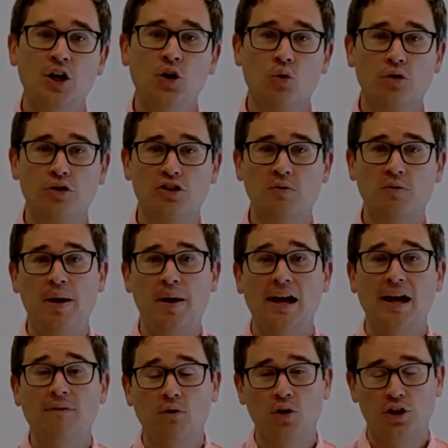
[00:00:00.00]
in order to
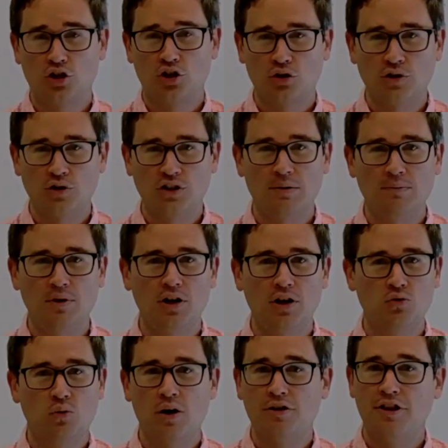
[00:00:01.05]
pay for additional
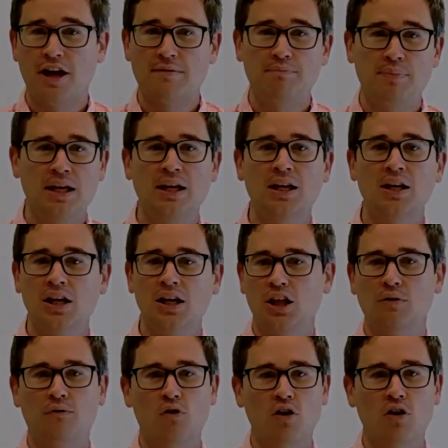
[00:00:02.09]
stimulus, whether that be in
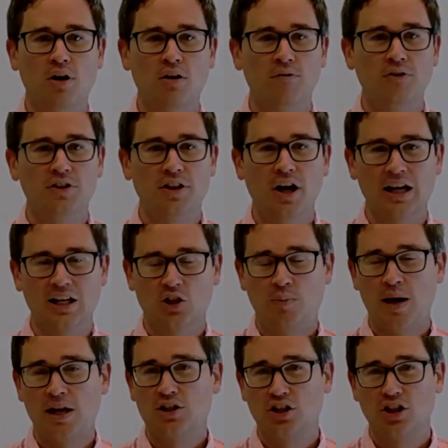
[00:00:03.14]
the form of
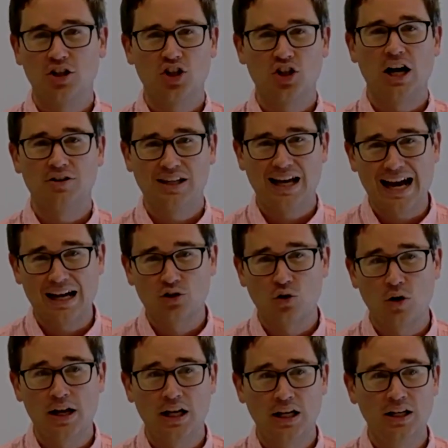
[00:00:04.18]
expansion of the child tax
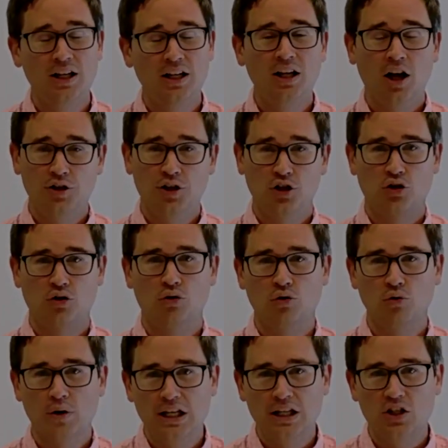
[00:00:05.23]
credit, additional
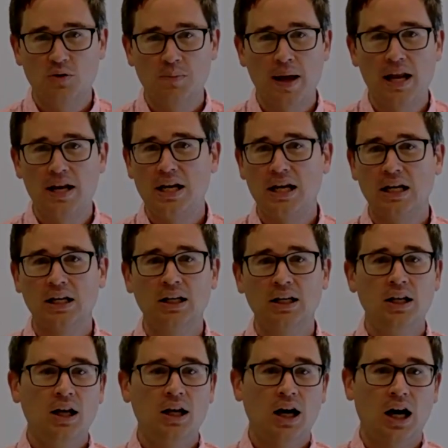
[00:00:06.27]
green
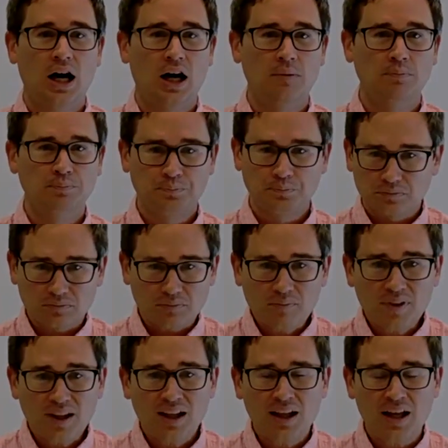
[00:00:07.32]
spending,
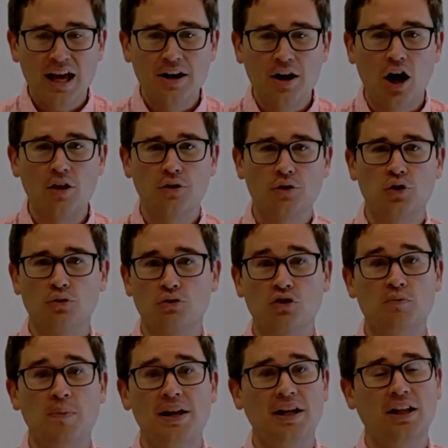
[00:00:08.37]
and other social
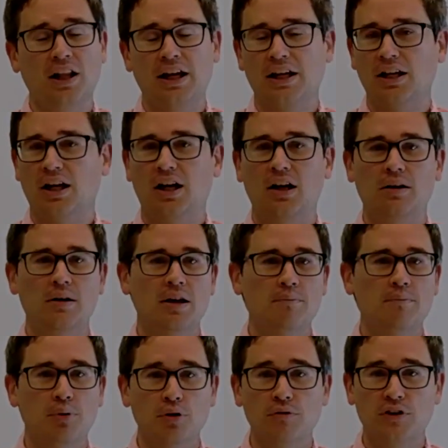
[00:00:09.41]
spending like
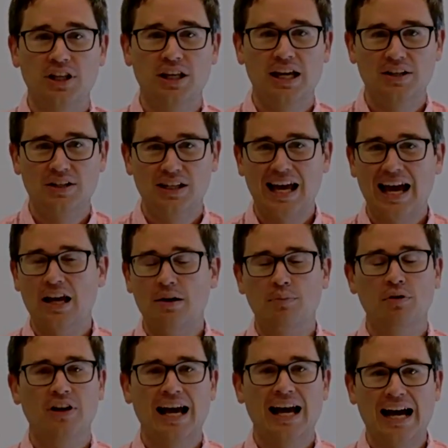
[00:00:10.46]
improving the ACA,
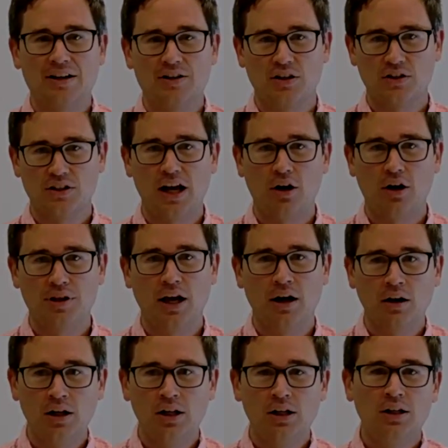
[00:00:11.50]
improving access to
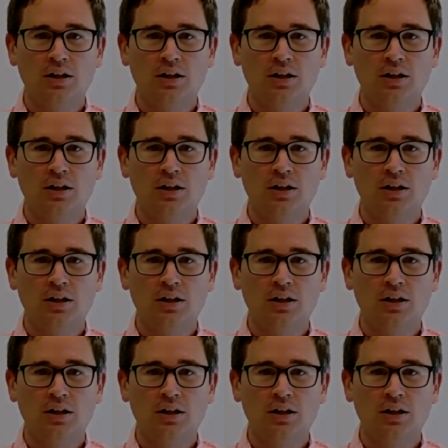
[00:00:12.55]
healthcare.